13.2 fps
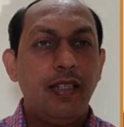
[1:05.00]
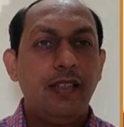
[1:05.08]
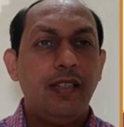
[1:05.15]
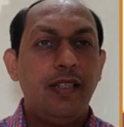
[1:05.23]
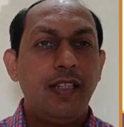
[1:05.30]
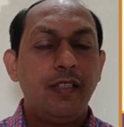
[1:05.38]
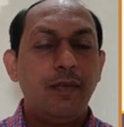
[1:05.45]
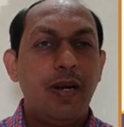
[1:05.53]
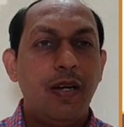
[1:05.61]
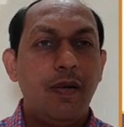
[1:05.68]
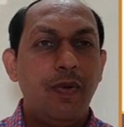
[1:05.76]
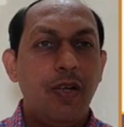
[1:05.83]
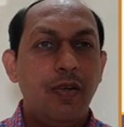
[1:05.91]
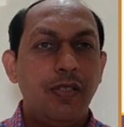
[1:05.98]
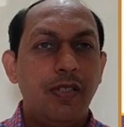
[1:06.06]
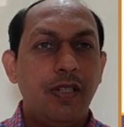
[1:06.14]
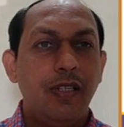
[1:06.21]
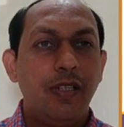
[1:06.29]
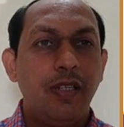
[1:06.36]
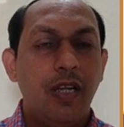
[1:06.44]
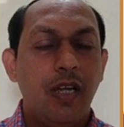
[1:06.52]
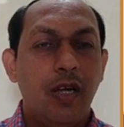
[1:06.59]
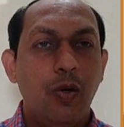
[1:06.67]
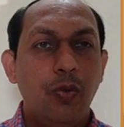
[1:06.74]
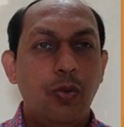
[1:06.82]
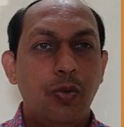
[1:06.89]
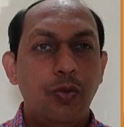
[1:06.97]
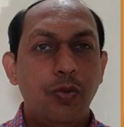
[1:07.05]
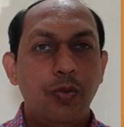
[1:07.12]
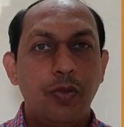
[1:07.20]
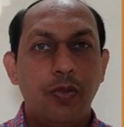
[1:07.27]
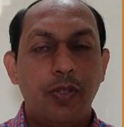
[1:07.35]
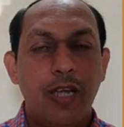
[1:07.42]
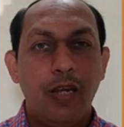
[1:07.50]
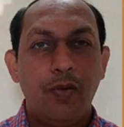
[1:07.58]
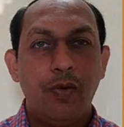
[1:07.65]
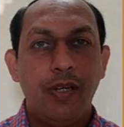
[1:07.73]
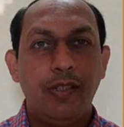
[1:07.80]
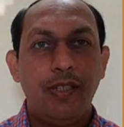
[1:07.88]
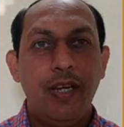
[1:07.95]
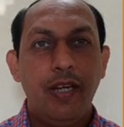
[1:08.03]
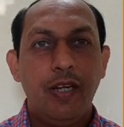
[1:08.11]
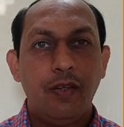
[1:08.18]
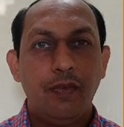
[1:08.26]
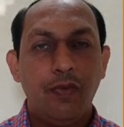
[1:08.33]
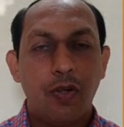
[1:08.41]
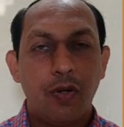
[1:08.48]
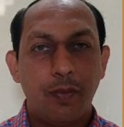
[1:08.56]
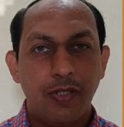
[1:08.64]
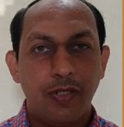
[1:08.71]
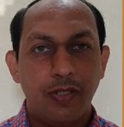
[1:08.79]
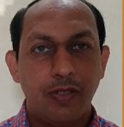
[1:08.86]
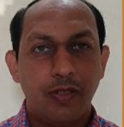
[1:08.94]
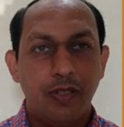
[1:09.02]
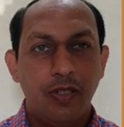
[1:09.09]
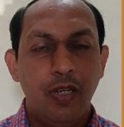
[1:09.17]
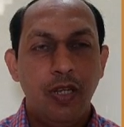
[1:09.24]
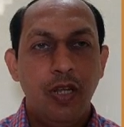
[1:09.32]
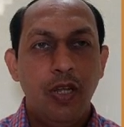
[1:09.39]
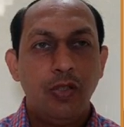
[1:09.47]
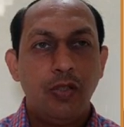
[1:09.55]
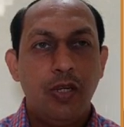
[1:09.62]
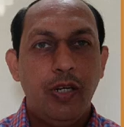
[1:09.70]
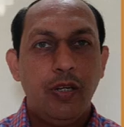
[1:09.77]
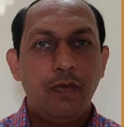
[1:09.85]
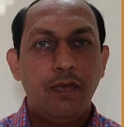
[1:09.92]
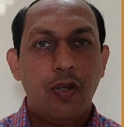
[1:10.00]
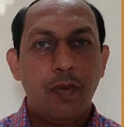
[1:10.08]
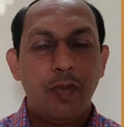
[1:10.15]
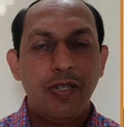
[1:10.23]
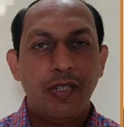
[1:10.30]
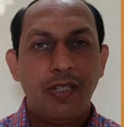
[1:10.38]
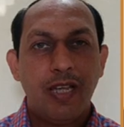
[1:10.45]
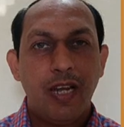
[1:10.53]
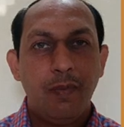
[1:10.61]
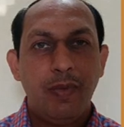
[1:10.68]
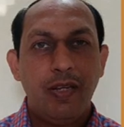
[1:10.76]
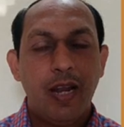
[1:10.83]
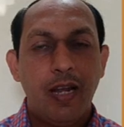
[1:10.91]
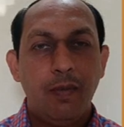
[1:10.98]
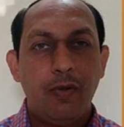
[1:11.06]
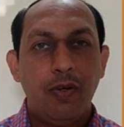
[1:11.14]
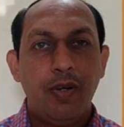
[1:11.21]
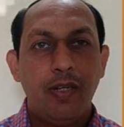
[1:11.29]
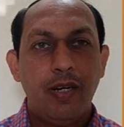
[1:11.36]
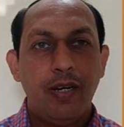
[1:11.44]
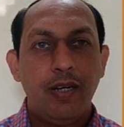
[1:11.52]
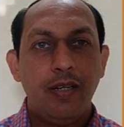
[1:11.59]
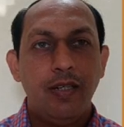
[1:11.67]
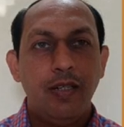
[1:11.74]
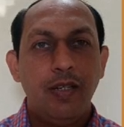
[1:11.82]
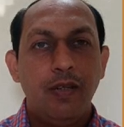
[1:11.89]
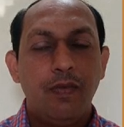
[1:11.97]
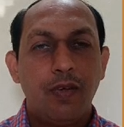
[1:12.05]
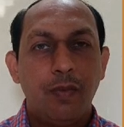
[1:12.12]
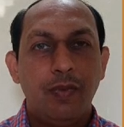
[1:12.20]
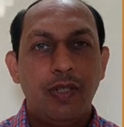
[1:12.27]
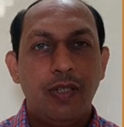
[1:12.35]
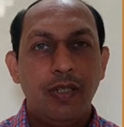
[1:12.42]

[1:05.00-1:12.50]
in the next part, we have seen how to calculate the heat of formation. So heat of formation can be calculated from